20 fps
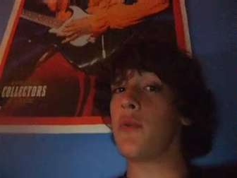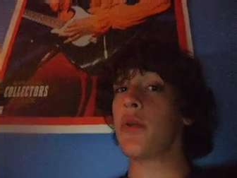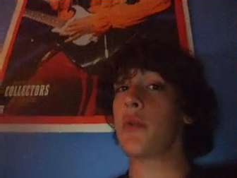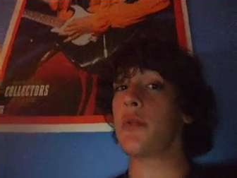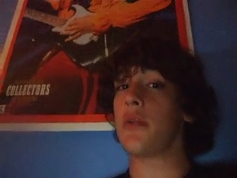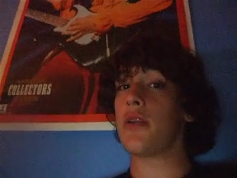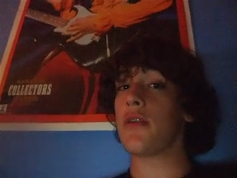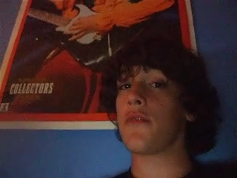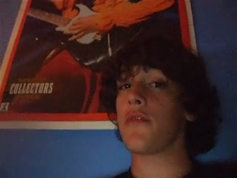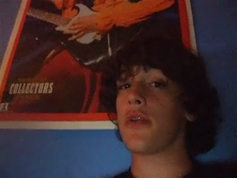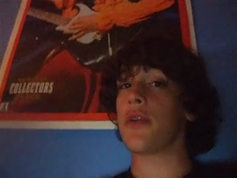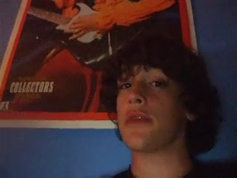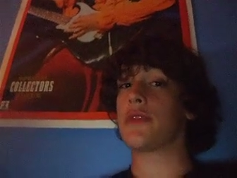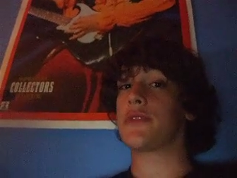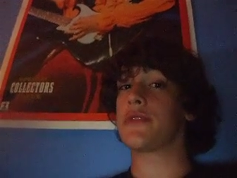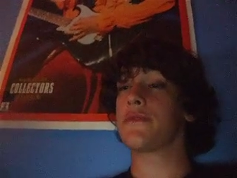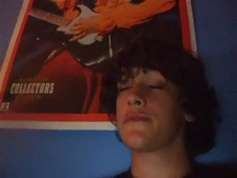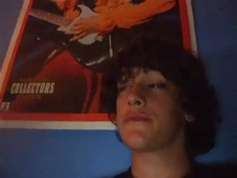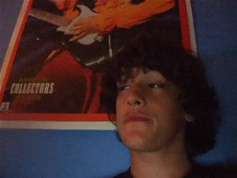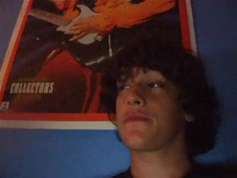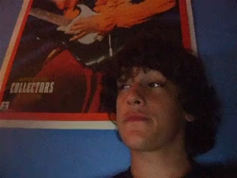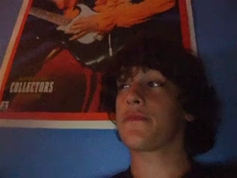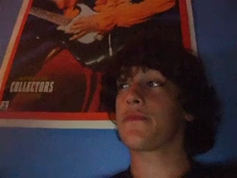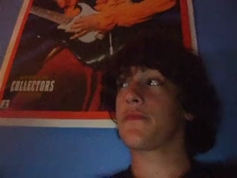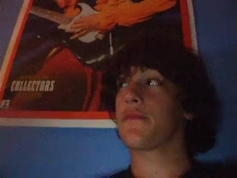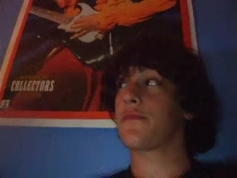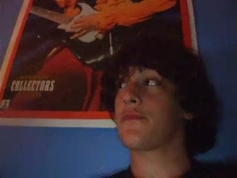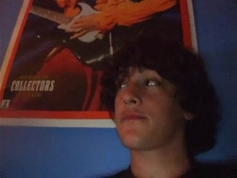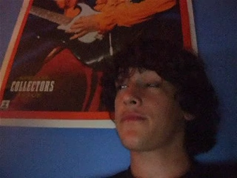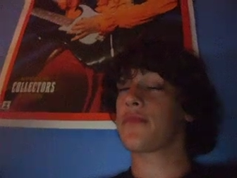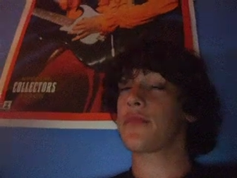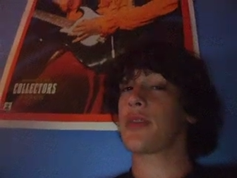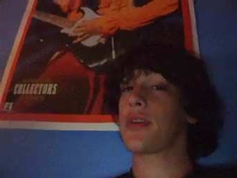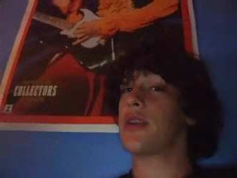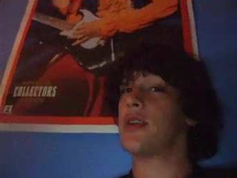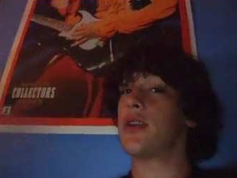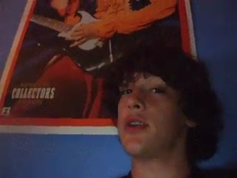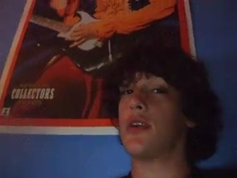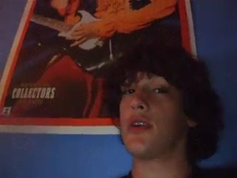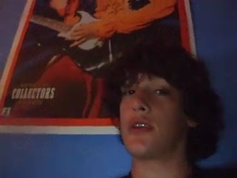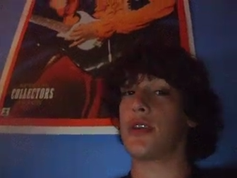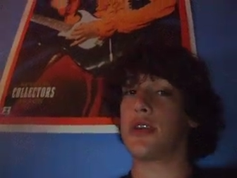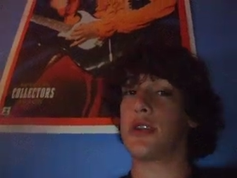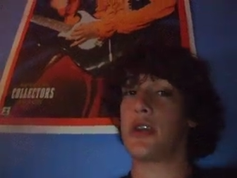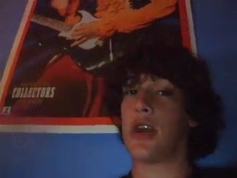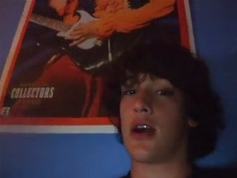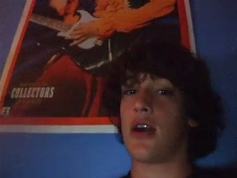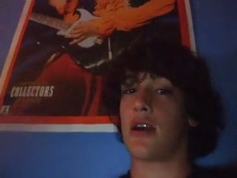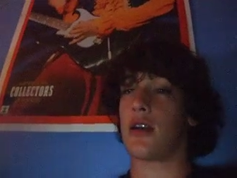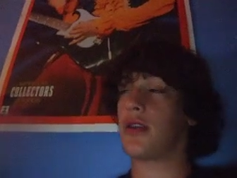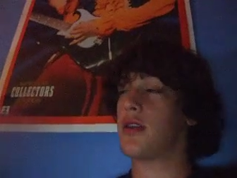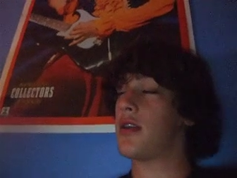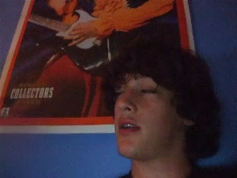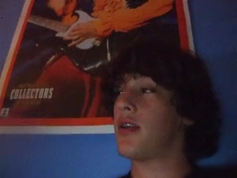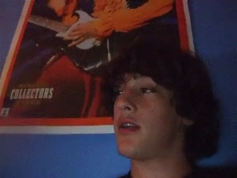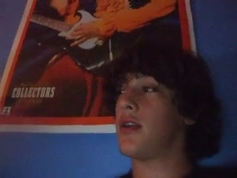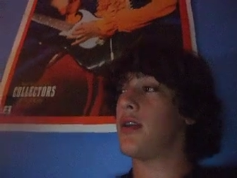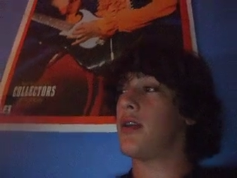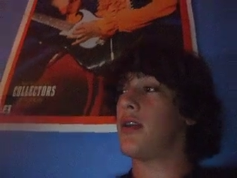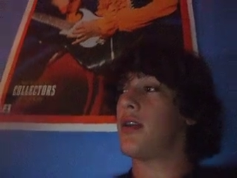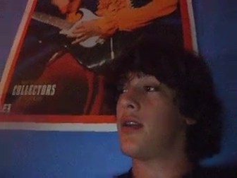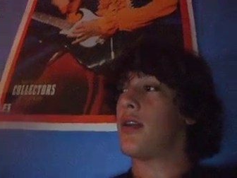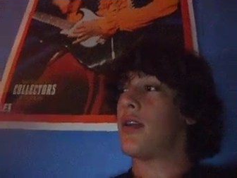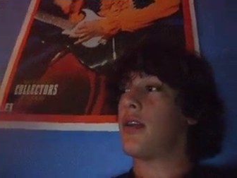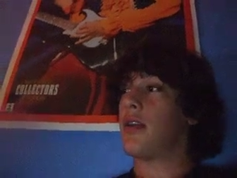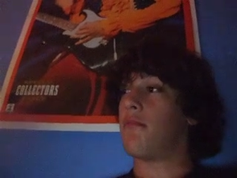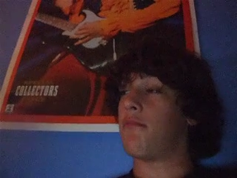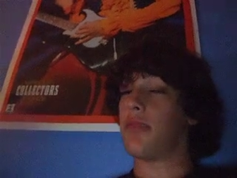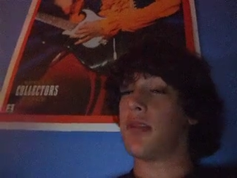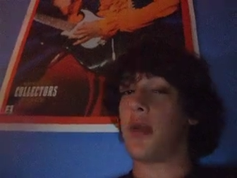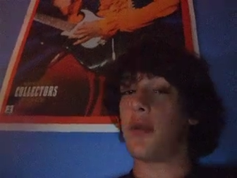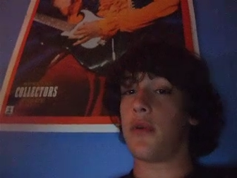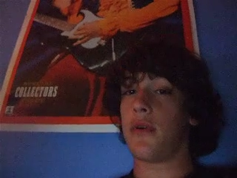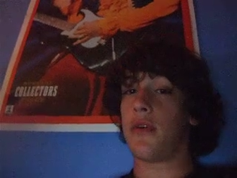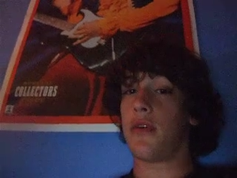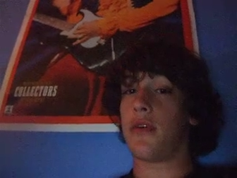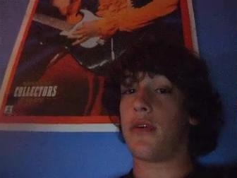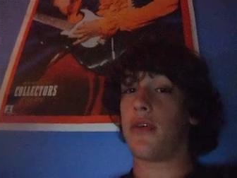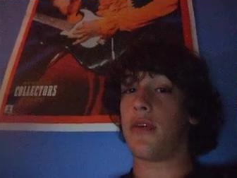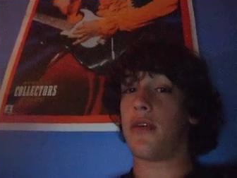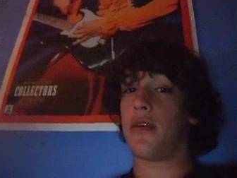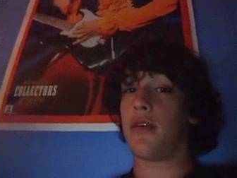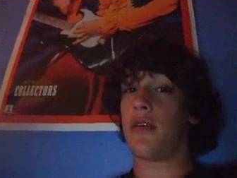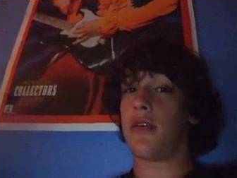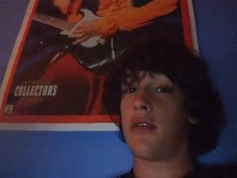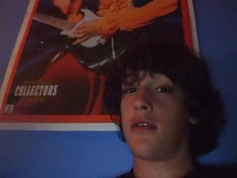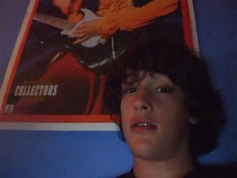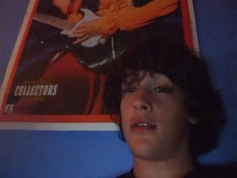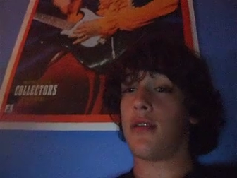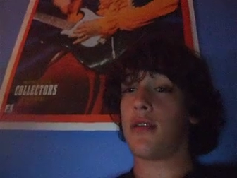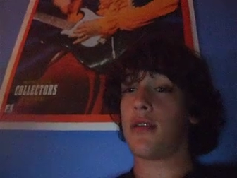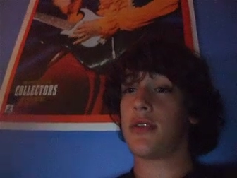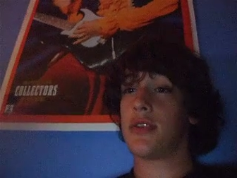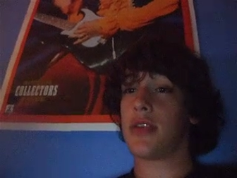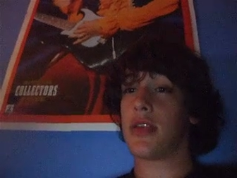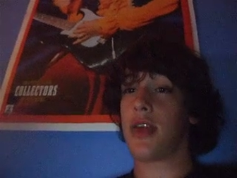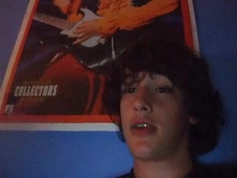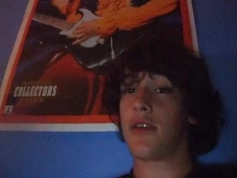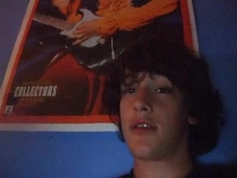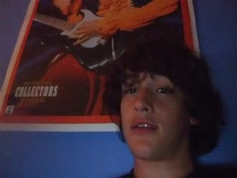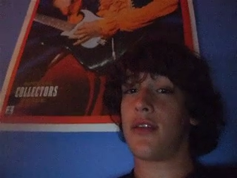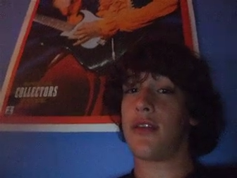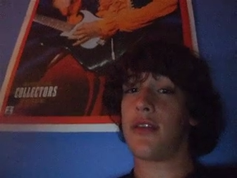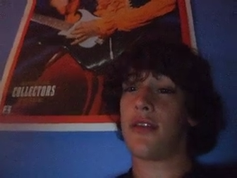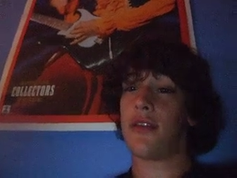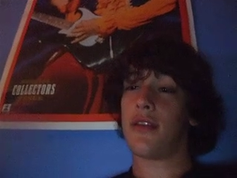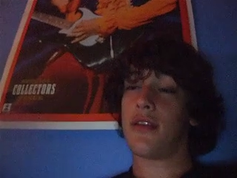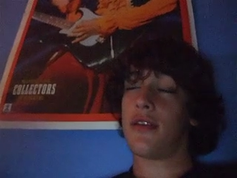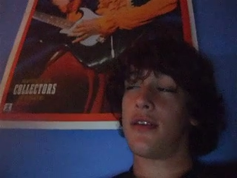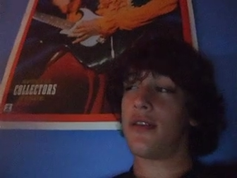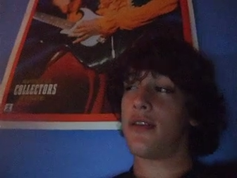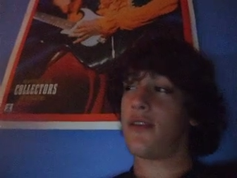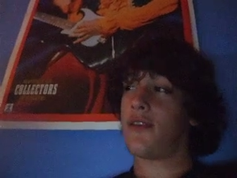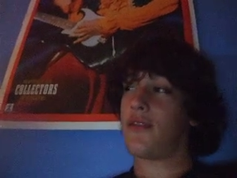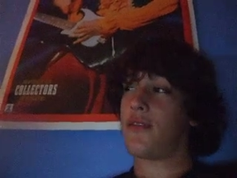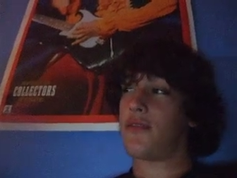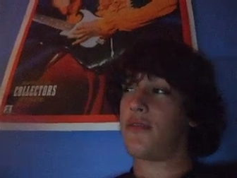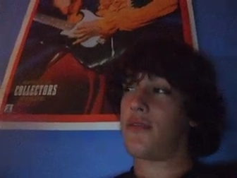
want to be your friends. Friends. You know, to talk. Friends. And play with. You. Together. Friends.